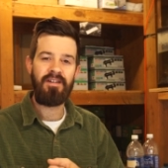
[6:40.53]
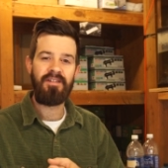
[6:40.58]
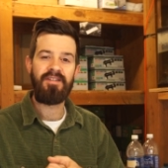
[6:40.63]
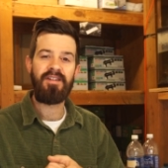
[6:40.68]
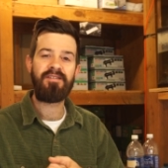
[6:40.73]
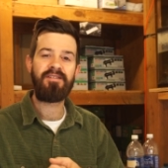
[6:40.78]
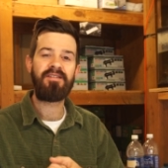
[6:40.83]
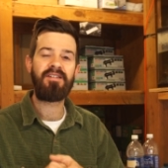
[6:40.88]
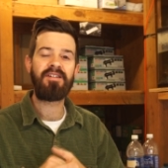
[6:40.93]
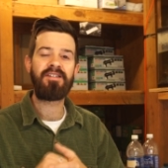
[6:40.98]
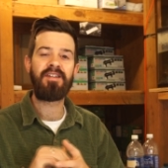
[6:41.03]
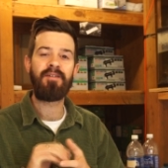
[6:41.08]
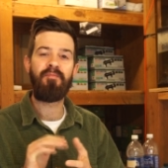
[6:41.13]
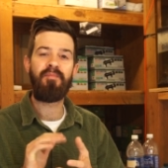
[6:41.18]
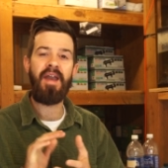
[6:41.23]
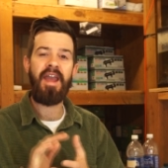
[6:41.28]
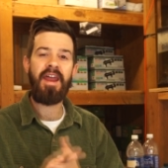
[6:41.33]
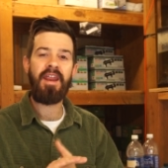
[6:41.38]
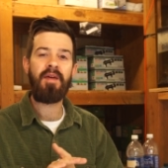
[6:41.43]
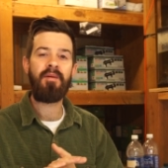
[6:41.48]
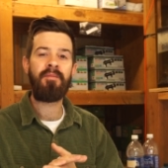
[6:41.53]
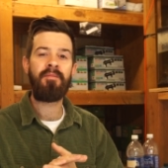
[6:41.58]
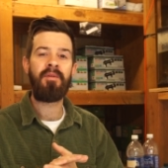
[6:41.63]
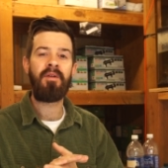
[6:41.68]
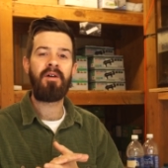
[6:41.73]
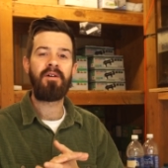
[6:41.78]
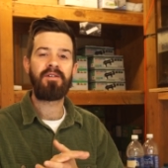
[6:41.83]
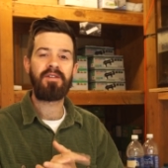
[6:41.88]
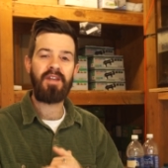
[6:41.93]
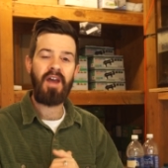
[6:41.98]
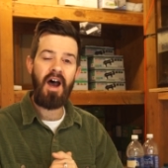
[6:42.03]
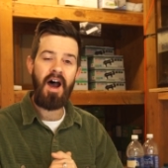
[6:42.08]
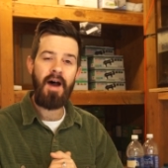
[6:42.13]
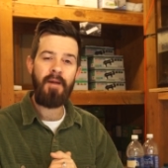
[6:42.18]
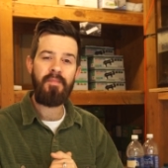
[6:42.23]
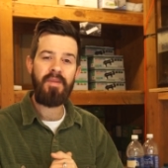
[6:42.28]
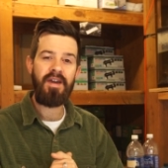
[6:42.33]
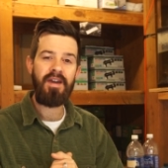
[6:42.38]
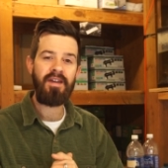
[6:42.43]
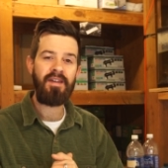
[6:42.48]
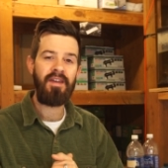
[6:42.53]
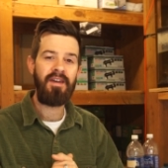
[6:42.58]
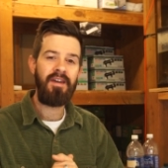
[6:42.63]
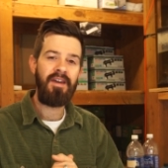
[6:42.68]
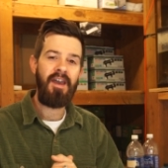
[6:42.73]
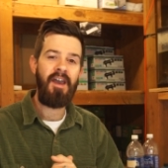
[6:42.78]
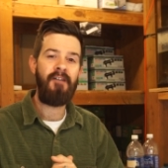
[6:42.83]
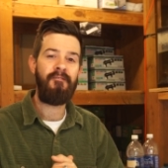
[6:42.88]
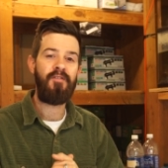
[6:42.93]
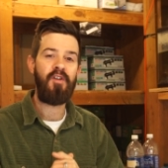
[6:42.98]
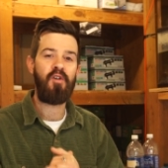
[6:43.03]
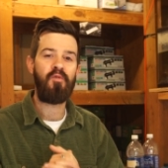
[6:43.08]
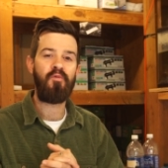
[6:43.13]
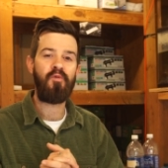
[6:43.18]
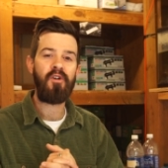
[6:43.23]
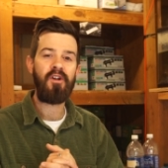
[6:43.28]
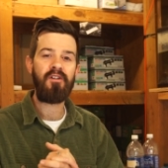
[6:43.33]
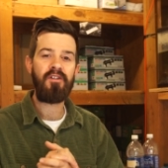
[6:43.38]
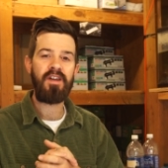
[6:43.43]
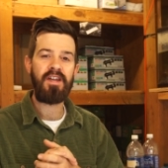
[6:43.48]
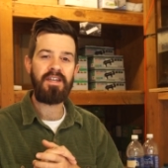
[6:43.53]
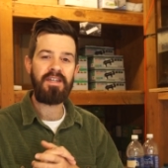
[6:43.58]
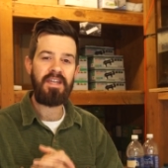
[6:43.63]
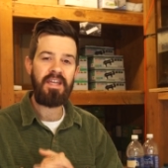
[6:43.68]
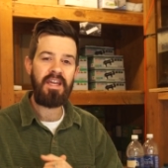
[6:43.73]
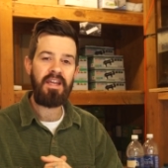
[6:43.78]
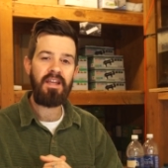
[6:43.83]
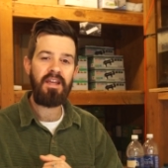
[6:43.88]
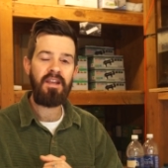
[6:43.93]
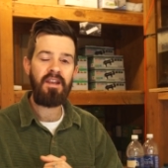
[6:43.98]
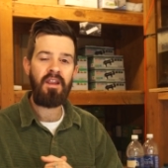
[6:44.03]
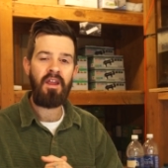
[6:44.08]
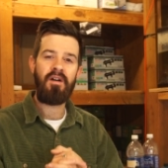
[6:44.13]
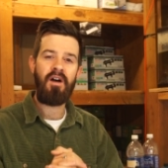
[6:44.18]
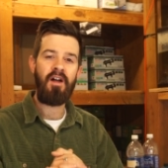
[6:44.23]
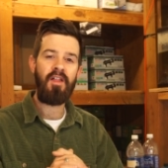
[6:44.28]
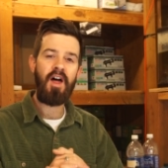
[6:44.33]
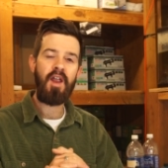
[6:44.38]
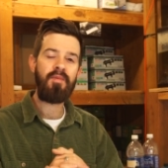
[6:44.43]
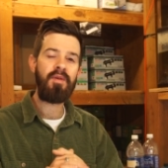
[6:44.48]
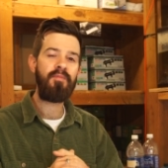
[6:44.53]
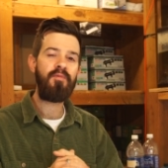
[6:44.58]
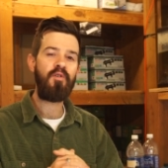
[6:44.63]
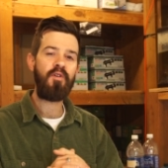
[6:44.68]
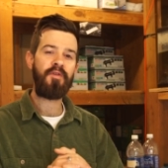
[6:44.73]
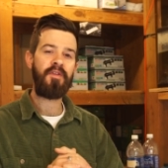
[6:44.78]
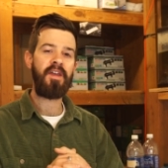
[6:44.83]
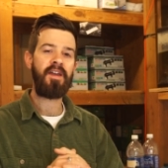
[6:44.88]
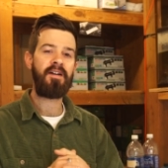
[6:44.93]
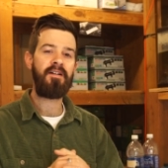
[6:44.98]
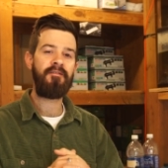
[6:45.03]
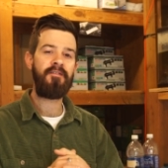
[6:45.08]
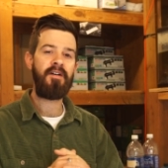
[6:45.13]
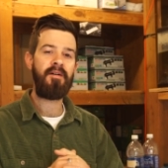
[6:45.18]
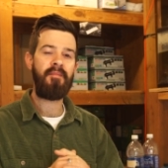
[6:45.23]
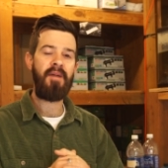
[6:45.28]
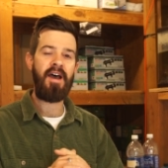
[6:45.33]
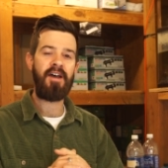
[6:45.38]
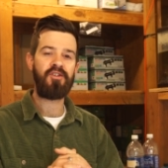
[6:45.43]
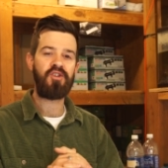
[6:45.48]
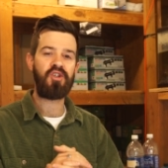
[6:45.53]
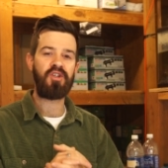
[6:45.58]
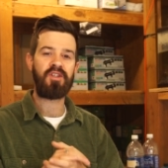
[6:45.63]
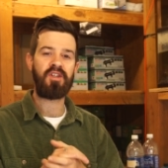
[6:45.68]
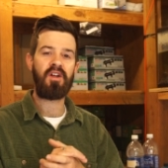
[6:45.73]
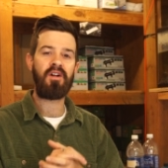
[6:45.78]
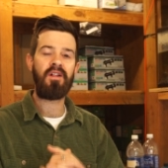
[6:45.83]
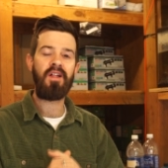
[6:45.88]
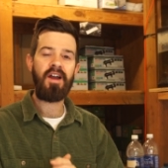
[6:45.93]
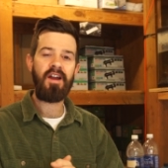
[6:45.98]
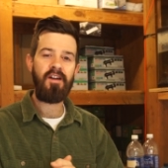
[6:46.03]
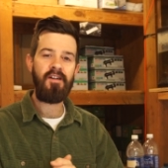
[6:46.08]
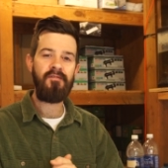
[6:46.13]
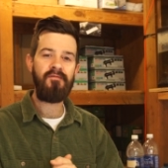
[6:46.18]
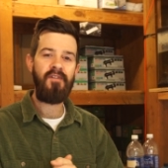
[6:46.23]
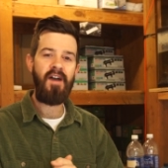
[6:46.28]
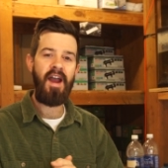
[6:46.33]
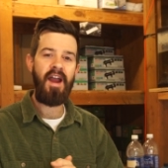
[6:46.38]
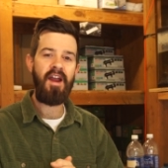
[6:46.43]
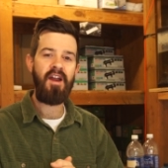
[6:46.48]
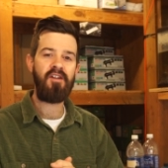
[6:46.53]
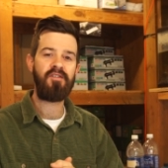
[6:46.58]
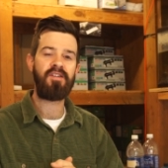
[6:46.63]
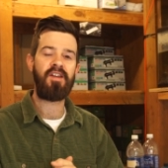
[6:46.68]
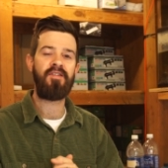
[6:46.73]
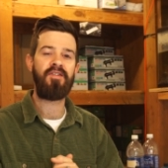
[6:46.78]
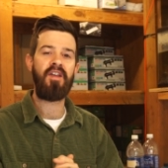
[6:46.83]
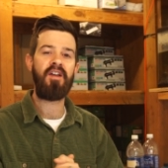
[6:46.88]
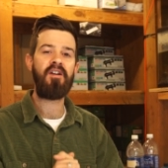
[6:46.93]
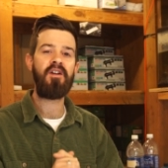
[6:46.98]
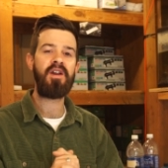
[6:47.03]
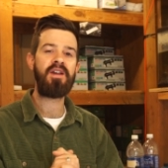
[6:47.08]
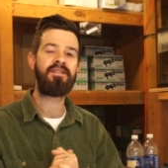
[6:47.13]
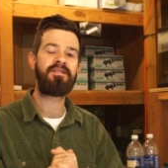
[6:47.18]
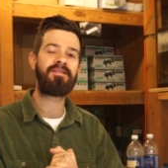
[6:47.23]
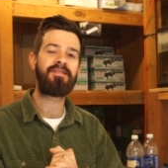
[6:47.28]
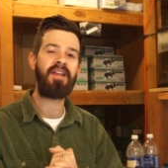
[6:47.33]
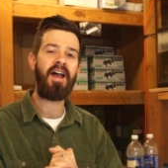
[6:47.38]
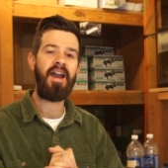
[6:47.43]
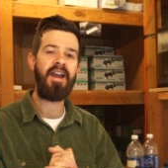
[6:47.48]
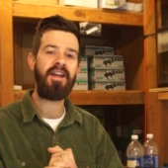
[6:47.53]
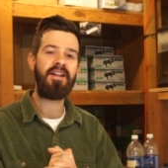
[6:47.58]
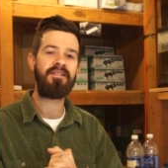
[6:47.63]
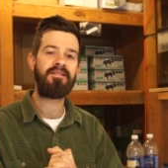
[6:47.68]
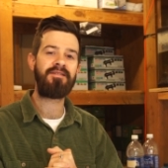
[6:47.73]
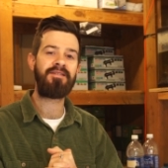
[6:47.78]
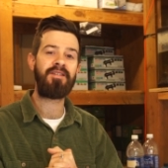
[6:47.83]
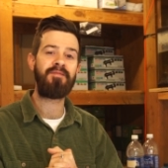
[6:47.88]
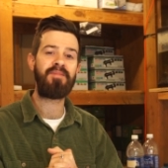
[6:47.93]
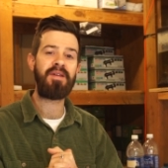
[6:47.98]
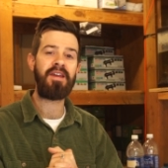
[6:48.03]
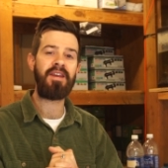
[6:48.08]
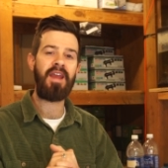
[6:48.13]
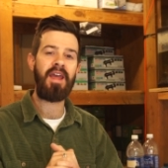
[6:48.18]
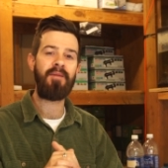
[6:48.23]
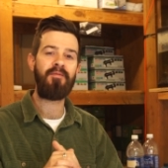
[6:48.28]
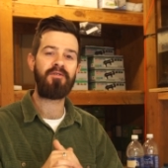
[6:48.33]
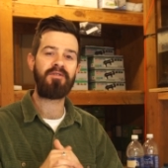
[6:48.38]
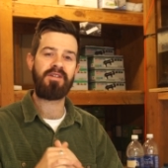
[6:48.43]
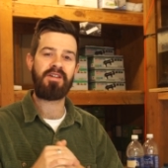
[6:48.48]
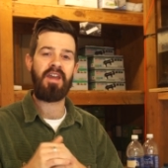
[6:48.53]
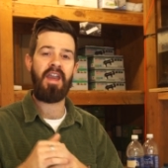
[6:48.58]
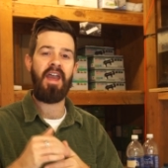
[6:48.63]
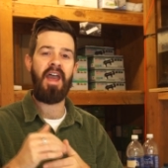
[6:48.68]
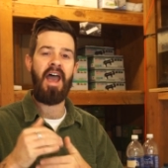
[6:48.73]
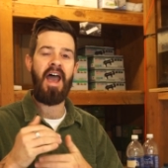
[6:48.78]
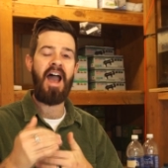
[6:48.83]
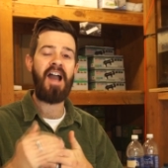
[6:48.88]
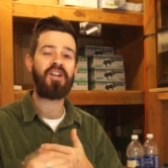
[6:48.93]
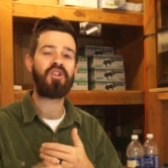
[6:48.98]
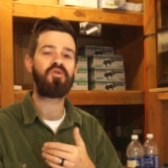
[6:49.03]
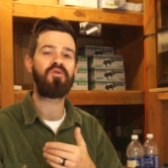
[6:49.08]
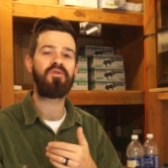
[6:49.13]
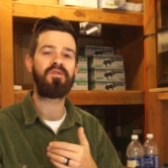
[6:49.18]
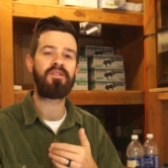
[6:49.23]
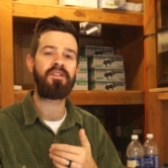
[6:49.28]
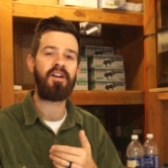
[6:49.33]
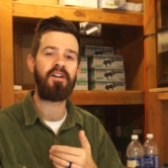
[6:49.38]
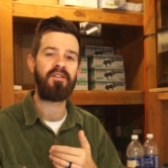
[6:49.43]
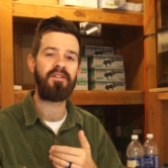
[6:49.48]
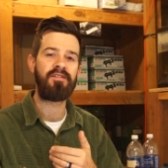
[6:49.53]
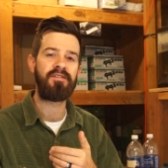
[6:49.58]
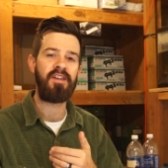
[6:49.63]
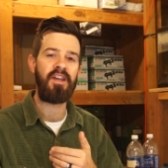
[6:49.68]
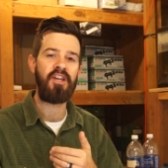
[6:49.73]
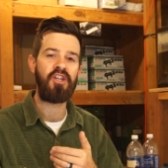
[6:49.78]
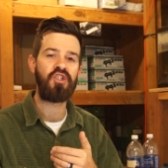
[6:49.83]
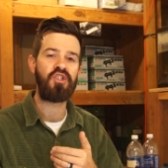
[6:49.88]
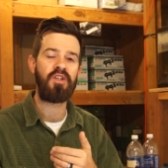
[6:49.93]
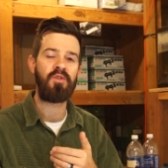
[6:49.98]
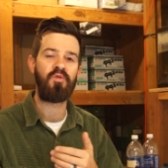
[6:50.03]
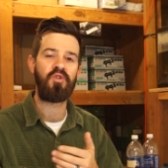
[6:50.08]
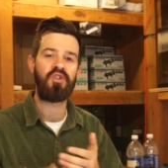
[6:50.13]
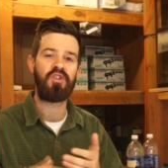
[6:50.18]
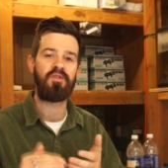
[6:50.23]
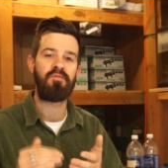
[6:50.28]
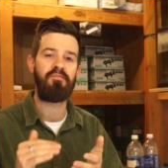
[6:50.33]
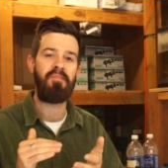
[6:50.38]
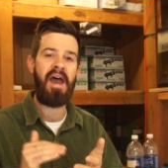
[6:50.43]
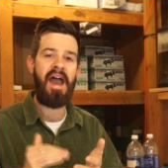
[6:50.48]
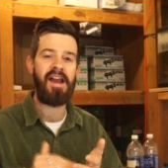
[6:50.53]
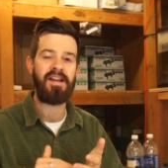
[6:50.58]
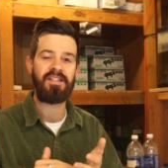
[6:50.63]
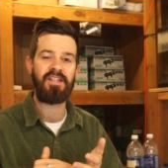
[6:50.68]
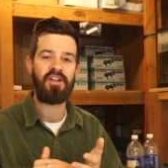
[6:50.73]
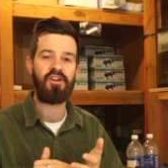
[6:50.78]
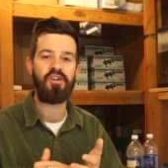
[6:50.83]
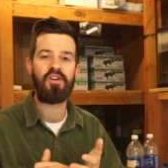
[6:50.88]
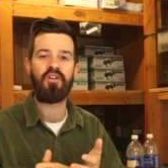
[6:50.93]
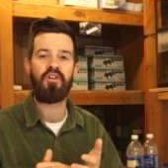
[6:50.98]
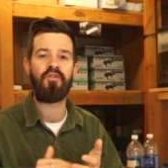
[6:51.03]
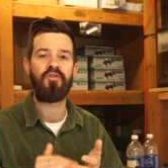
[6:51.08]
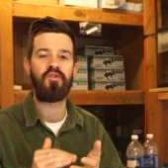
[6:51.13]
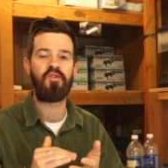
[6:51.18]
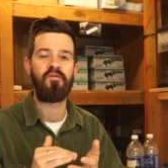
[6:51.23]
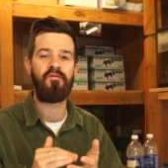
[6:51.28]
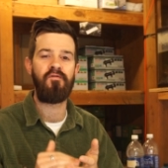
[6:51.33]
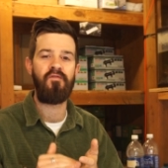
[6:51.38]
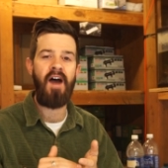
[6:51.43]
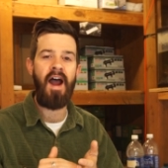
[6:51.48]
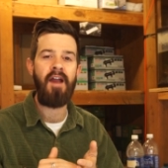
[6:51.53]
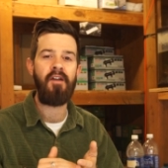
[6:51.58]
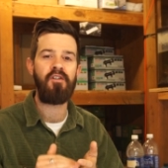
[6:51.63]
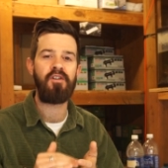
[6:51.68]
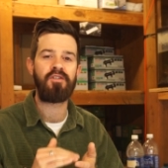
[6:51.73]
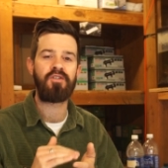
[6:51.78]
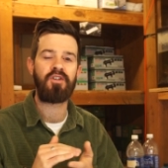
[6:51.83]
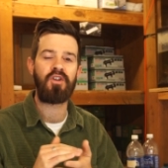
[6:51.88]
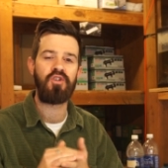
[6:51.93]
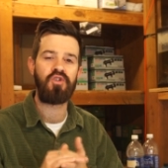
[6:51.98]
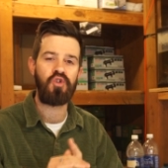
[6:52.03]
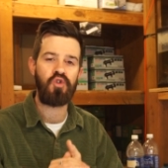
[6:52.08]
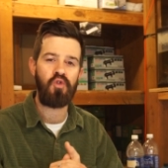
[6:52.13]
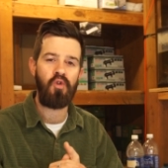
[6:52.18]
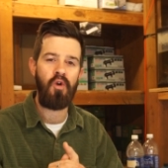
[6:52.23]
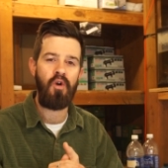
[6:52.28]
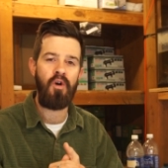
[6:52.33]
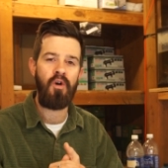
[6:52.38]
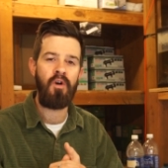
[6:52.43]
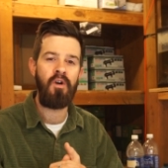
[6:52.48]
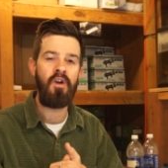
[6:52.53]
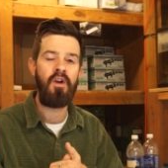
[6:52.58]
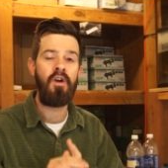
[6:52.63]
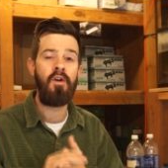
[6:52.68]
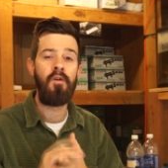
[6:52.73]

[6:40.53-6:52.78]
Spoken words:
This is a debated topic if they're really needed. A lot of people think of them as just clarifiers, and there is science to being able to get actual sterilization, which is bacterial through virus control,